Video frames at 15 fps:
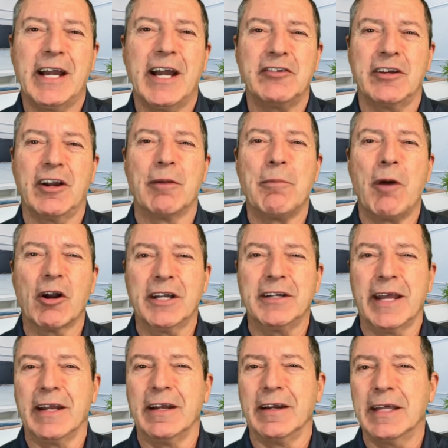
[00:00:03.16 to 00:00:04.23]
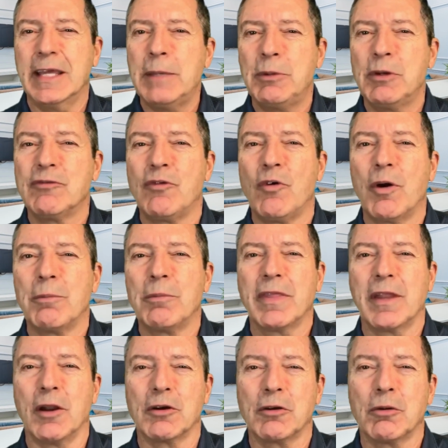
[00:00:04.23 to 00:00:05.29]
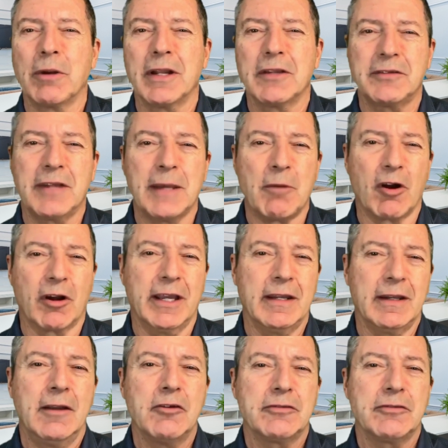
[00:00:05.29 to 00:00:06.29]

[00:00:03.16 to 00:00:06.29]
I share market data to keep you informed with the local real estate market.